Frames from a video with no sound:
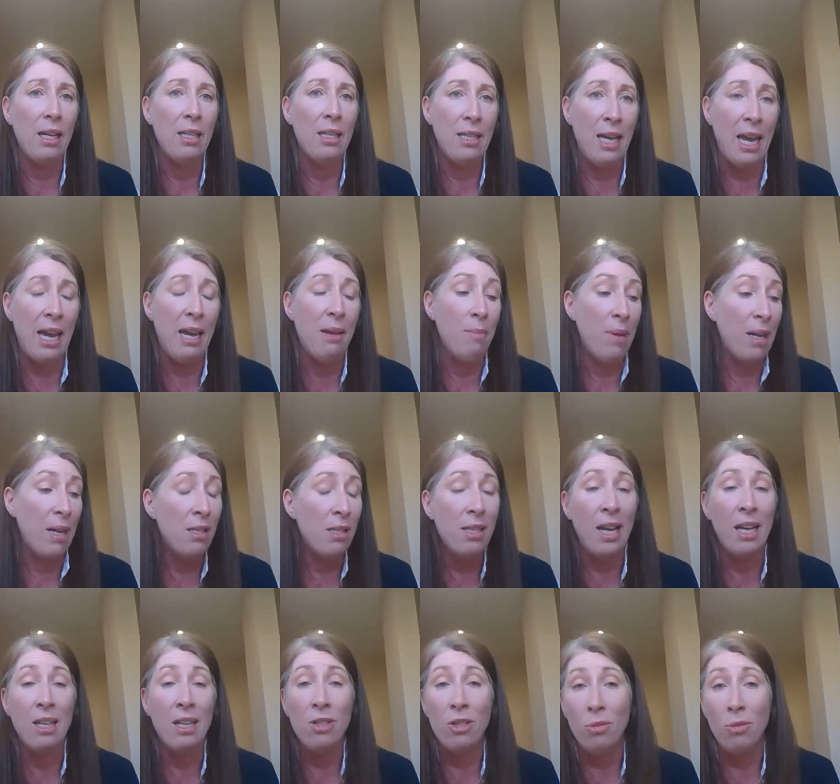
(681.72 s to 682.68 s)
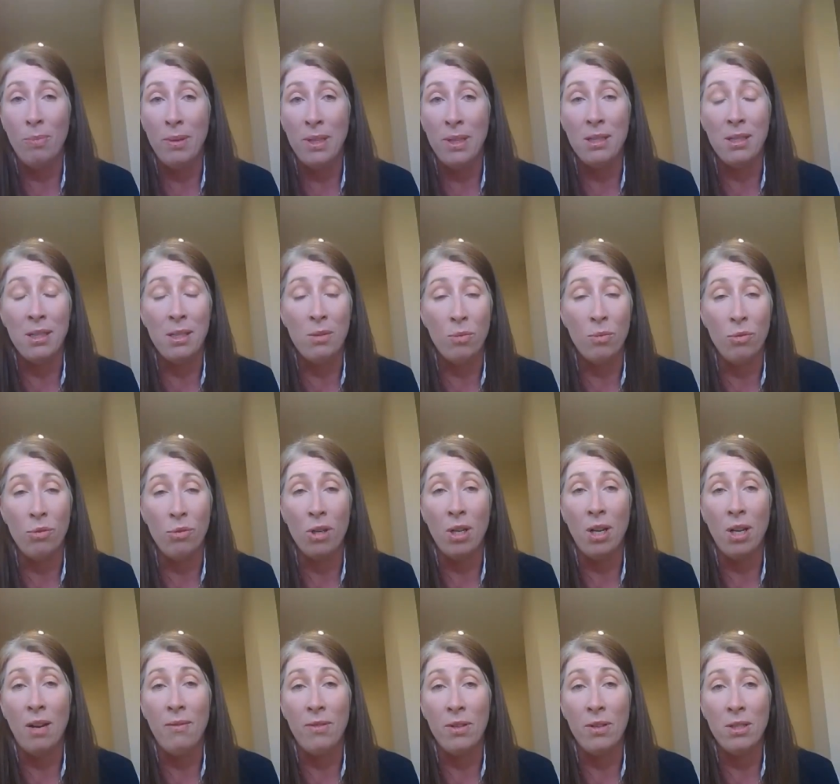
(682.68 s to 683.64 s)
time. International business won't
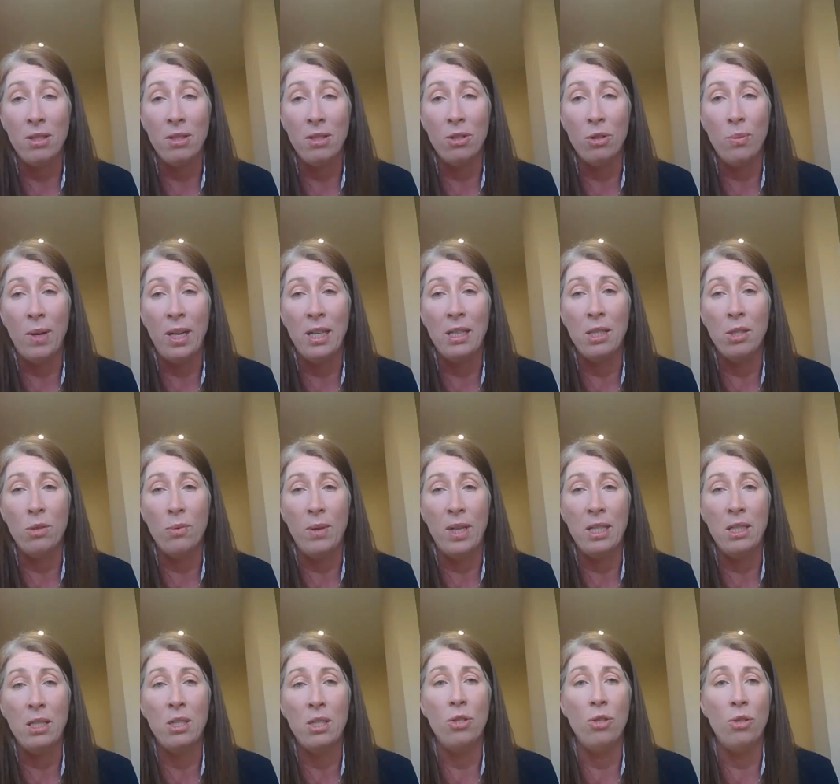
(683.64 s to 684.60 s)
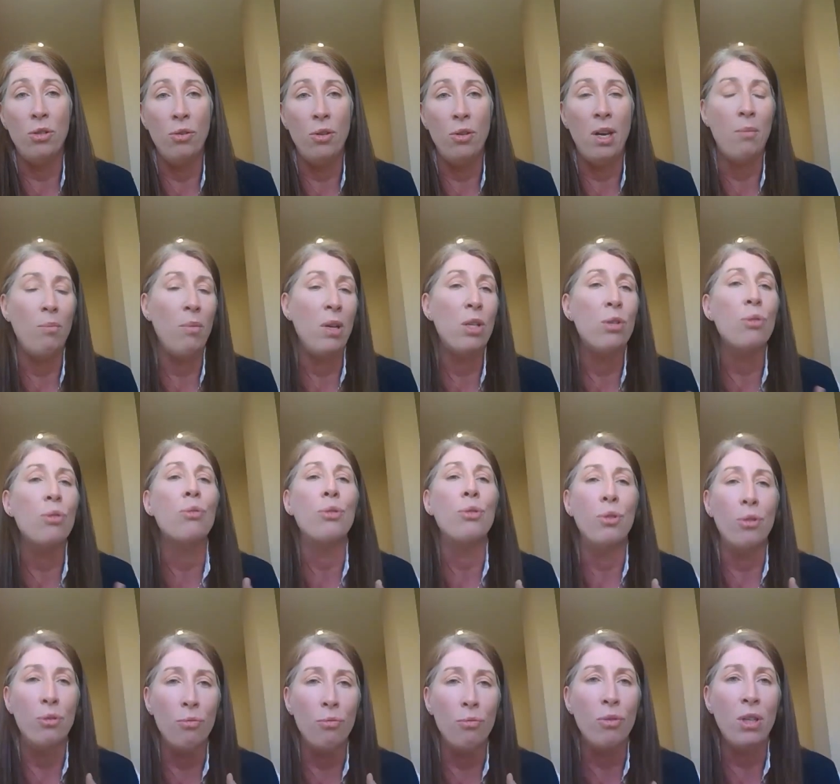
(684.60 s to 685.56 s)
recover until 2022, and we
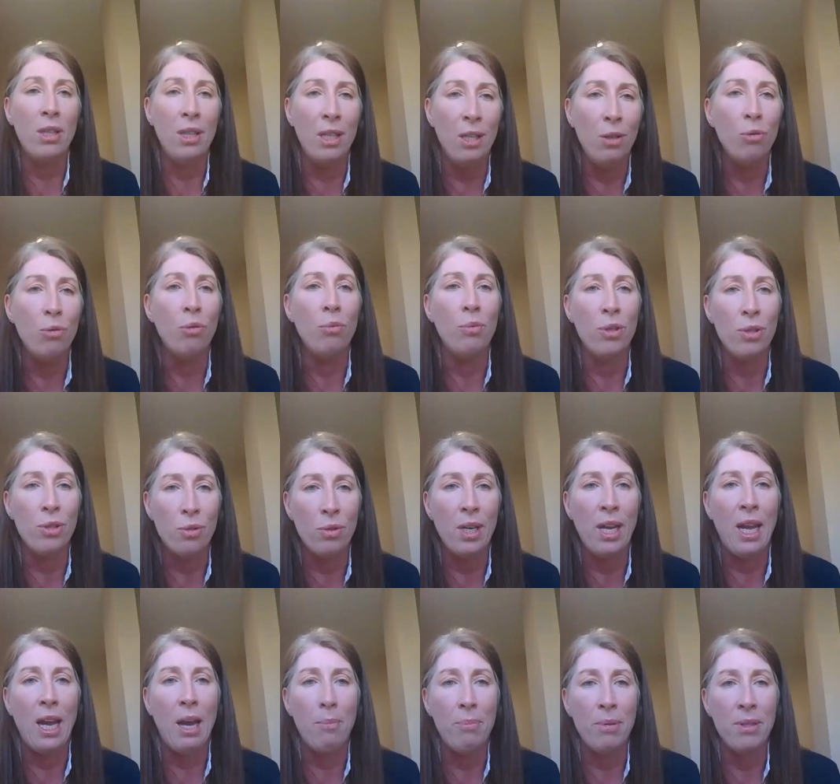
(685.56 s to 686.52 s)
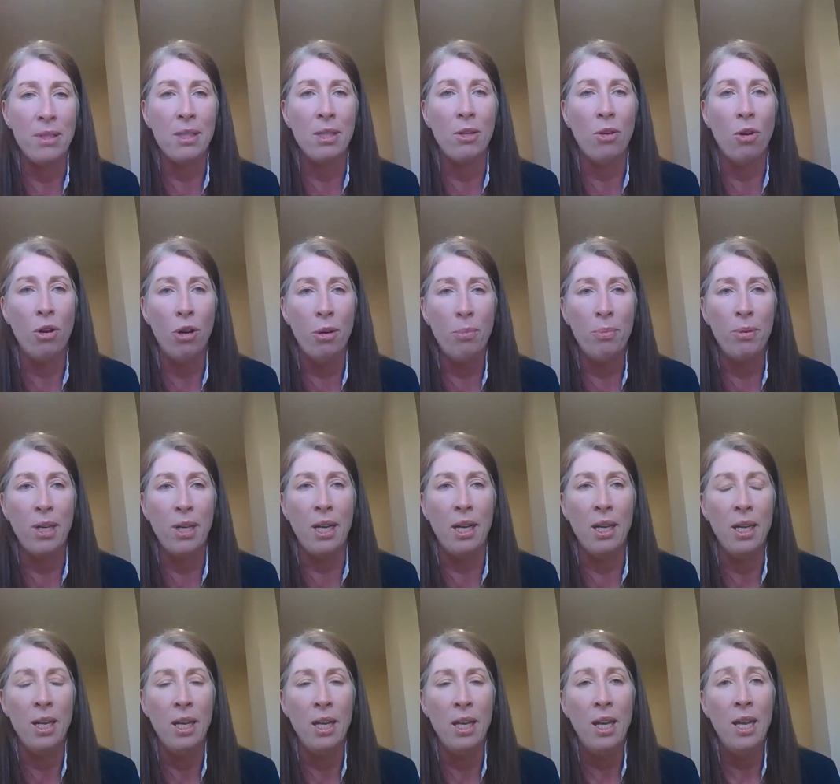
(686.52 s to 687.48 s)
don't really know what's going to happen to
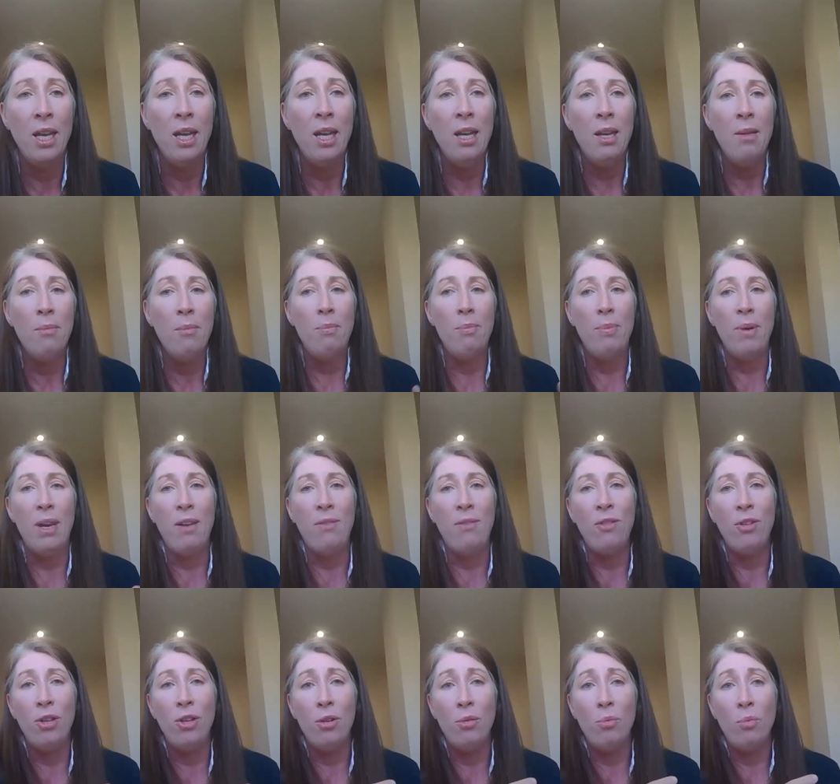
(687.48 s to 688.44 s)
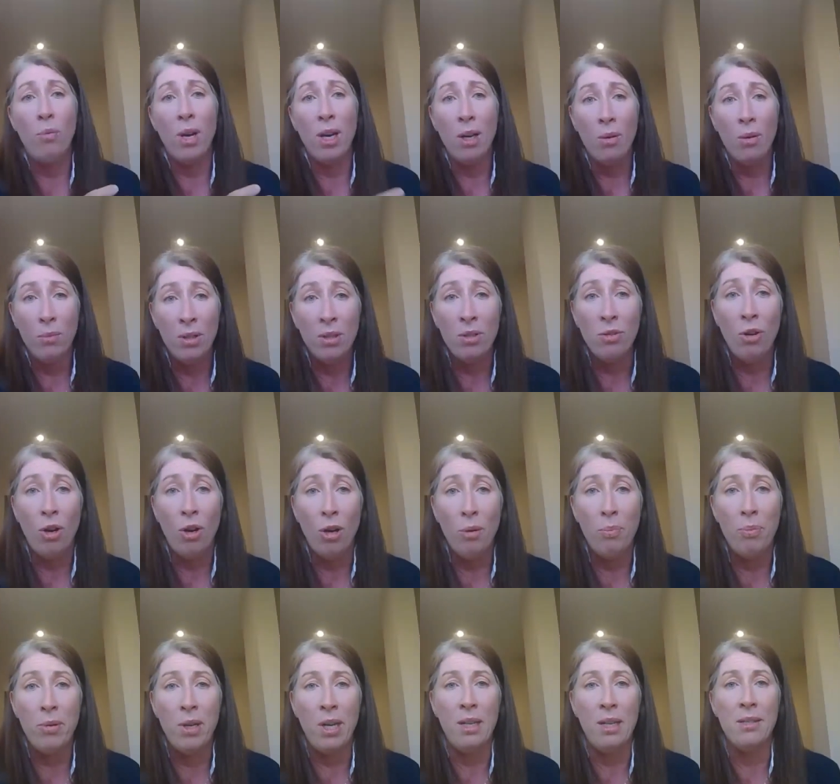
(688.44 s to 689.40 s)
corporate. But if you work with
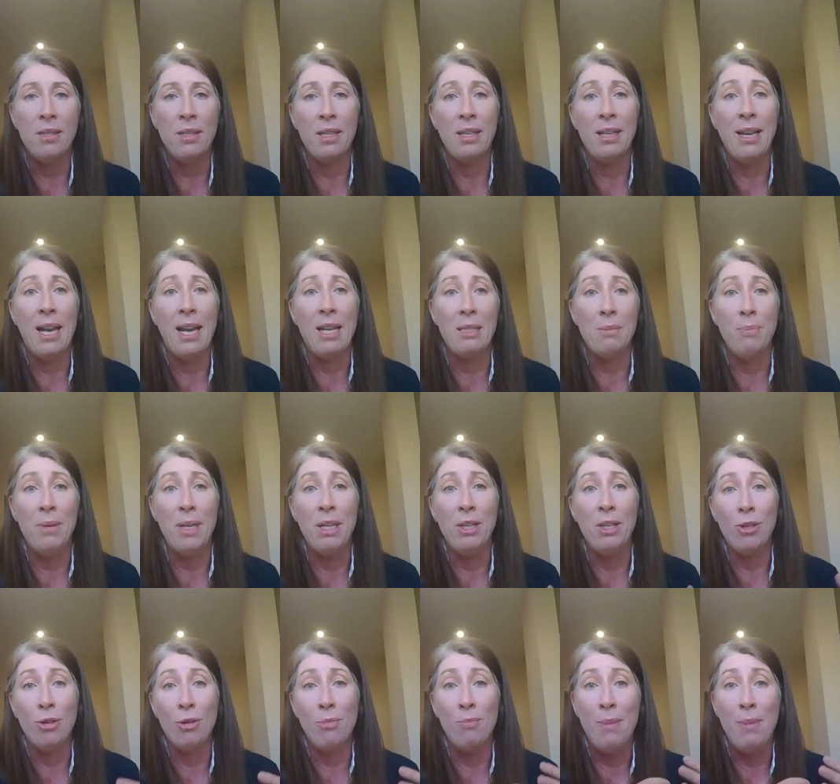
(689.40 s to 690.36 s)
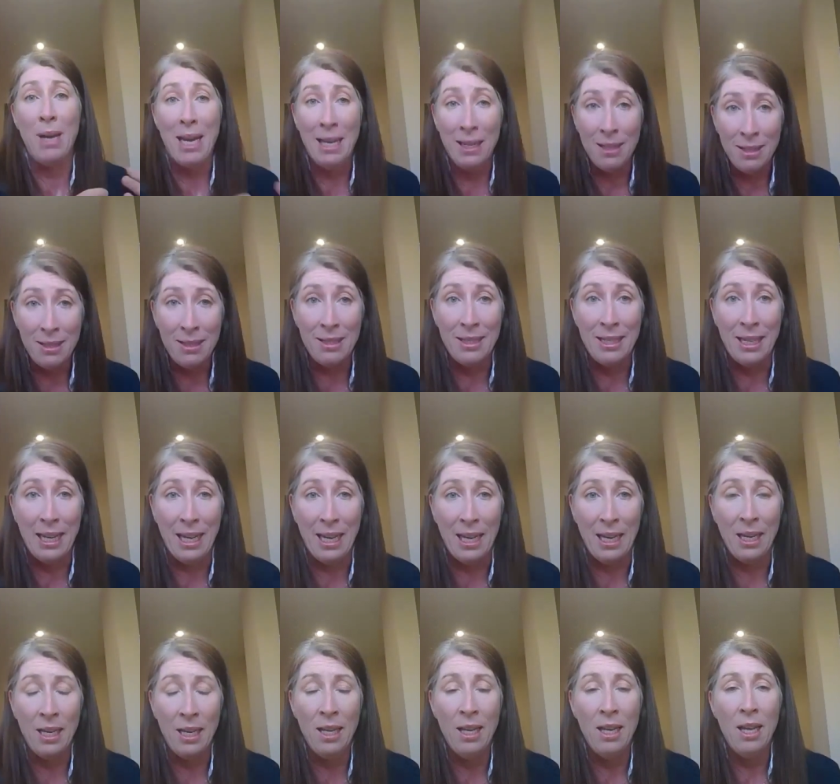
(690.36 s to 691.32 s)
corporates and that's been your
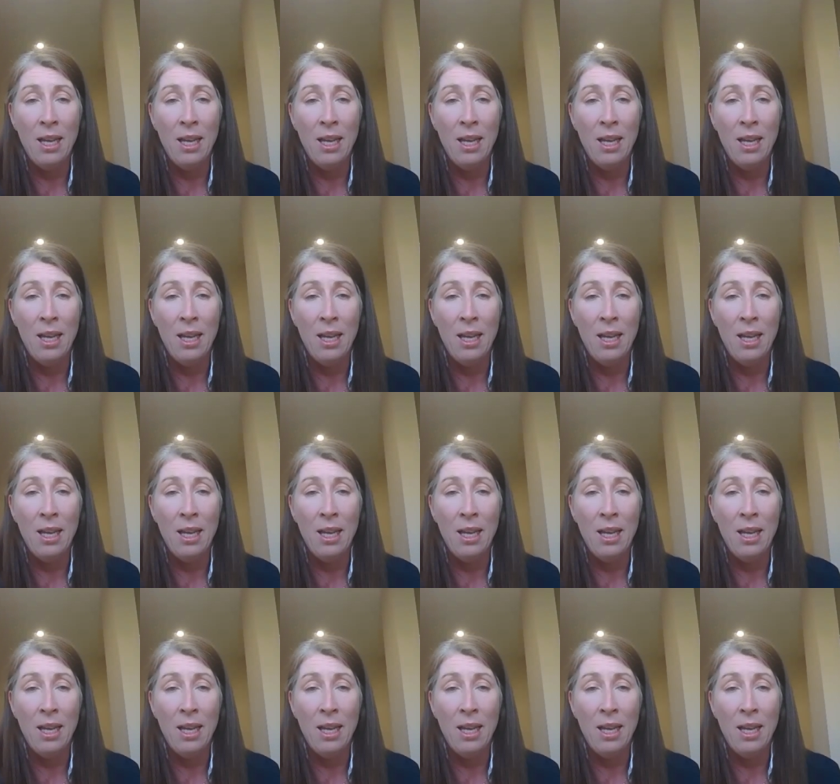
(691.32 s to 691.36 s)
mainstay,